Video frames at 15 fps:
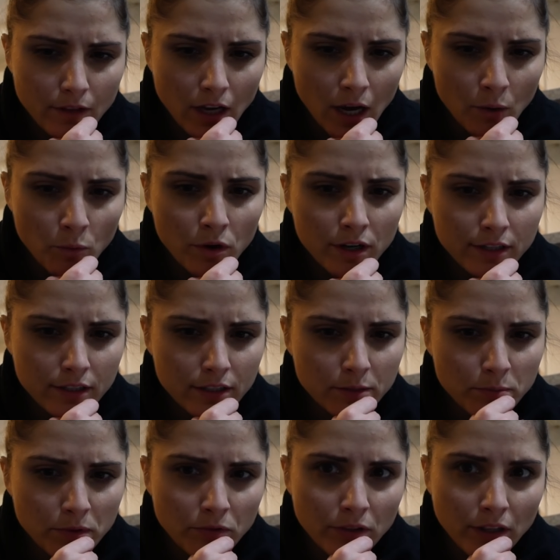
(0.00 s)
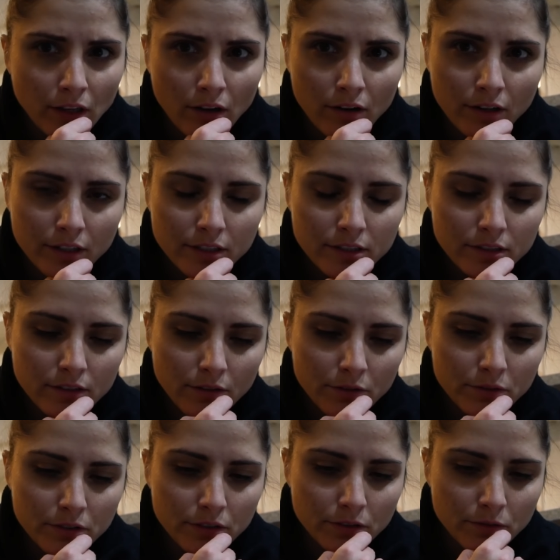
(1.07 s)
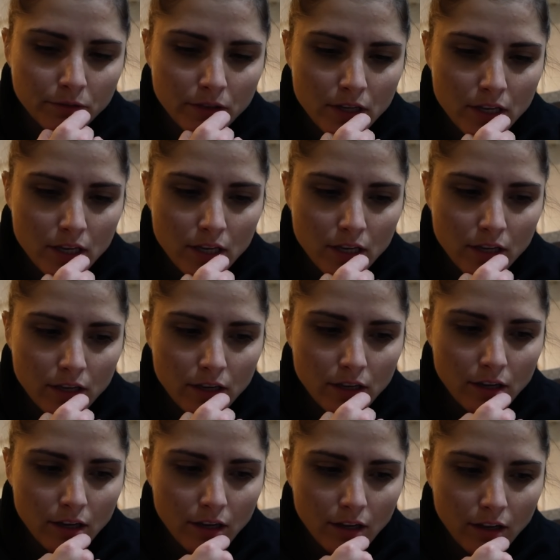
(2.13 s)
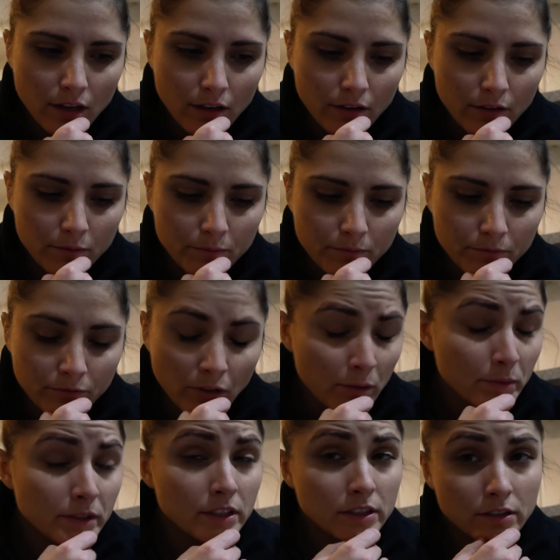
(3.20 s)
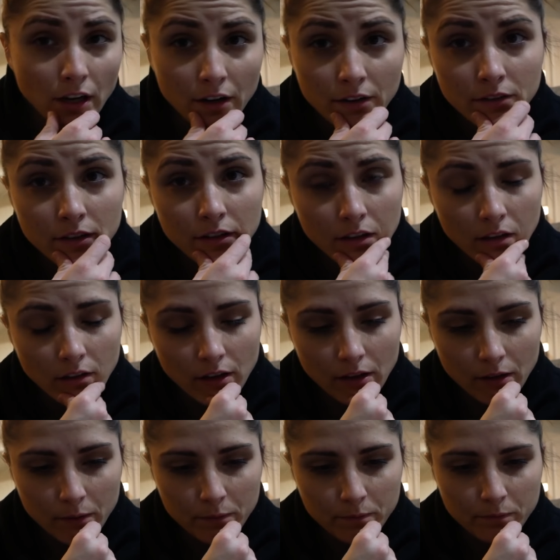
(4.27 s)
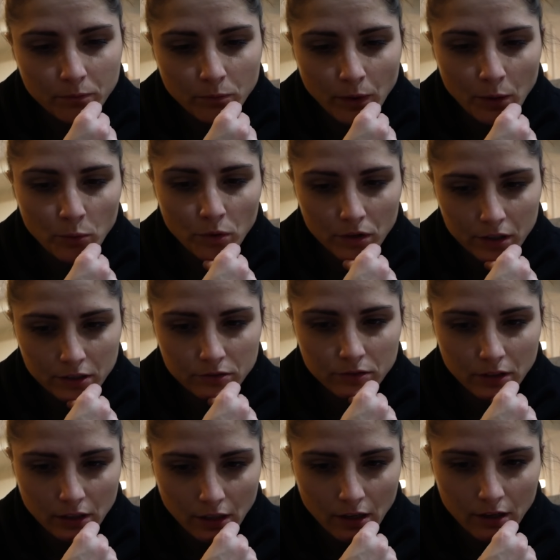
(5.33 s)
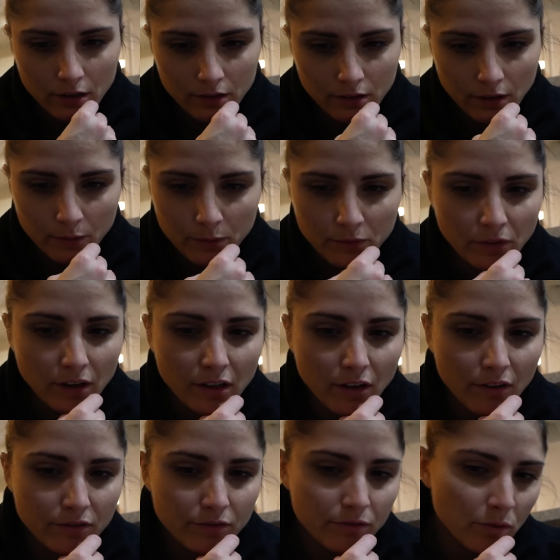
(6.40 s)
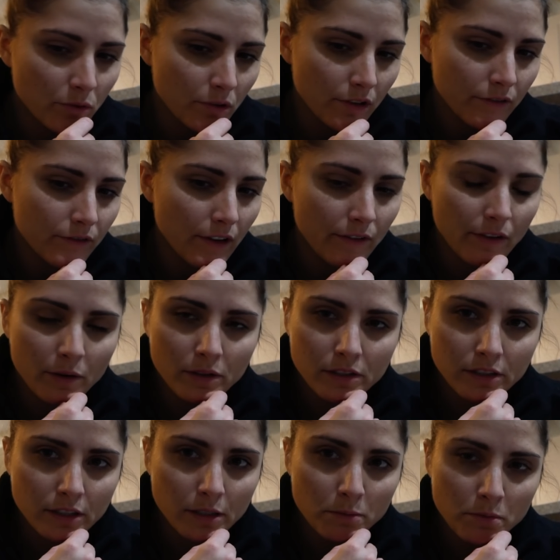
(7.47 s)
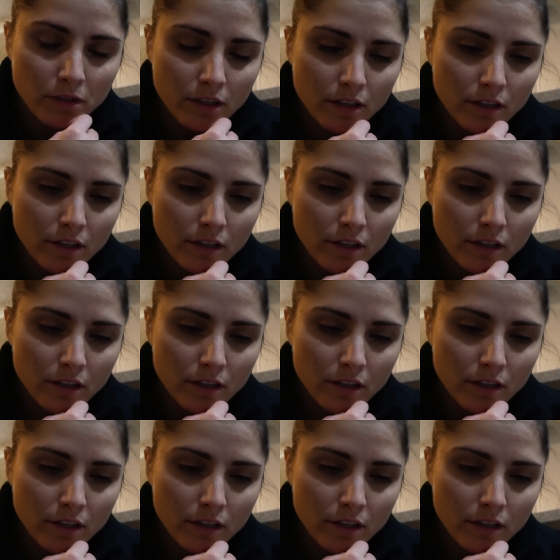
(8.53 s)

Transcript: I wanted it to be really honest though too. Um, vlogmas is hard um, my work is really hard. I've been running off four or five hours sleep